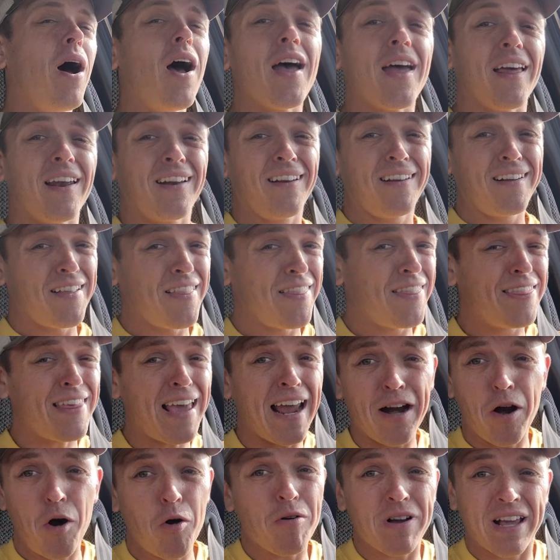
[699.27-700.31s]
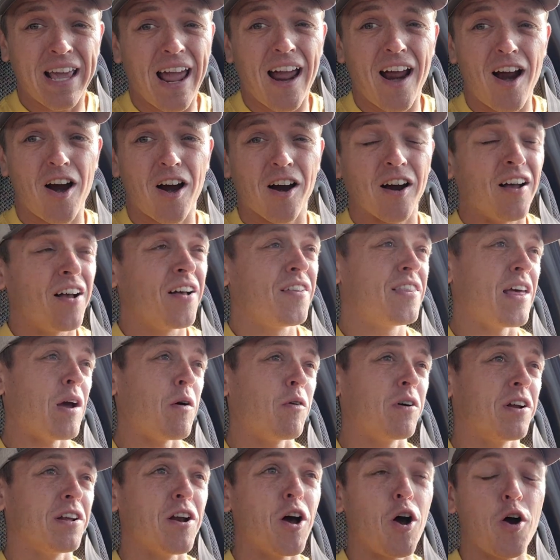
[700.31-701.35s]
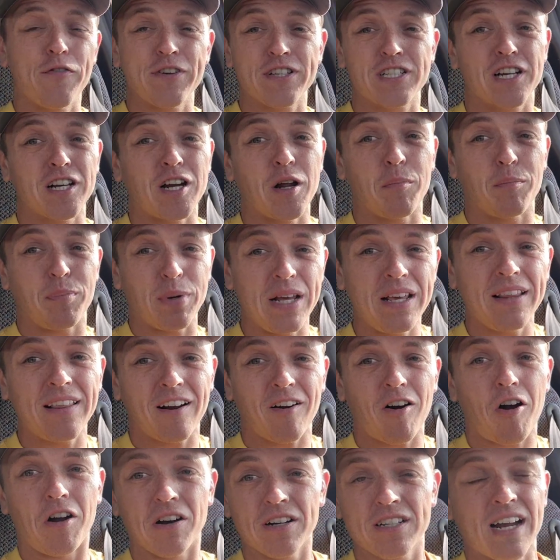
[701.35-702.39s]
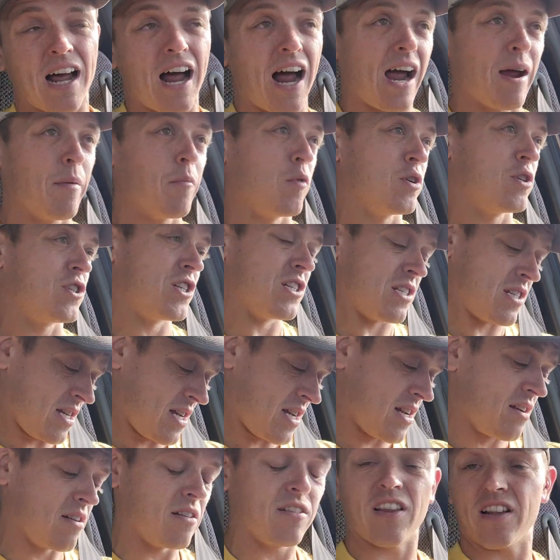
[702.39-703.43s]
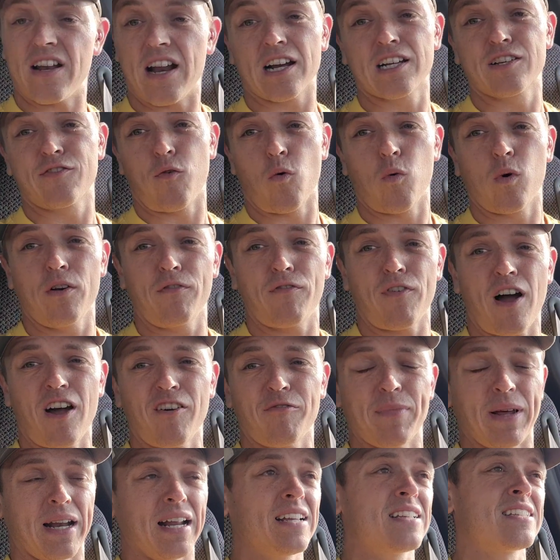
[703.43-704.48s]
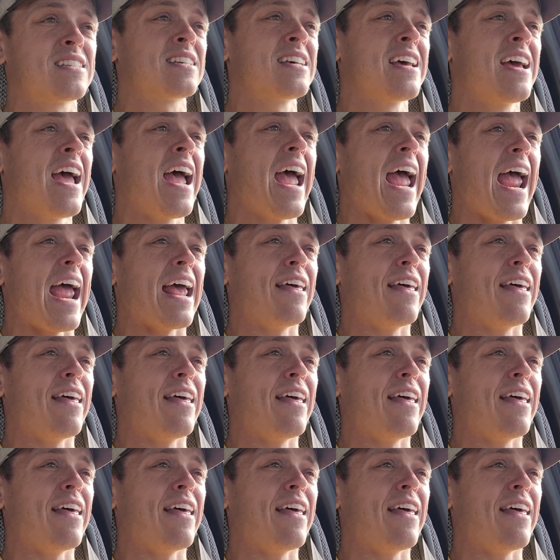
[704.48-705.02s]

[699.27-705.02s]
But they don't care. They want to know if it's going to be there on time, which is in the next forty-five minutes.